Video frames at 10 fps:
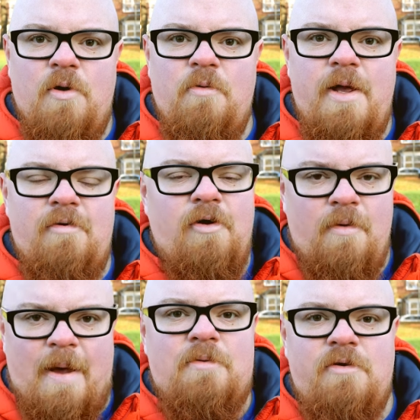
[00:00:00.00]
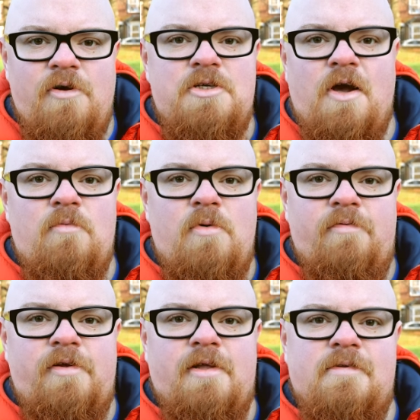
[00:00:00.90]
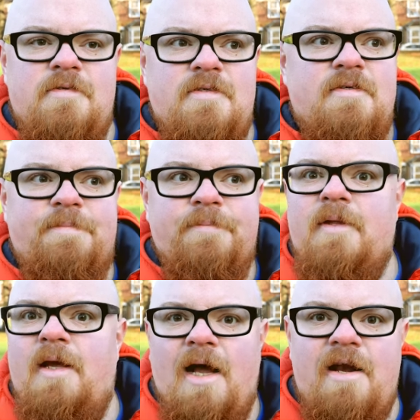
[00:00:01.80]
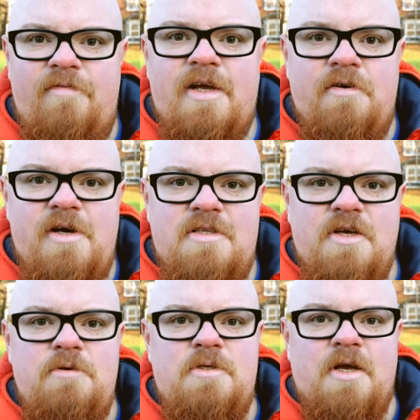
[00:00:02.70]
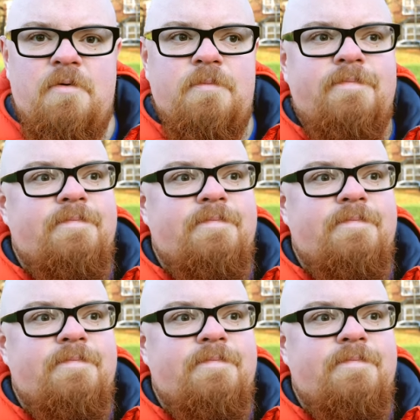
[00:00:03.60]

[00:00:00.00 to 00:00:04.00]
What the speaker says: you want to hear all about the Rush Home ruffians and a vicar in a tutu,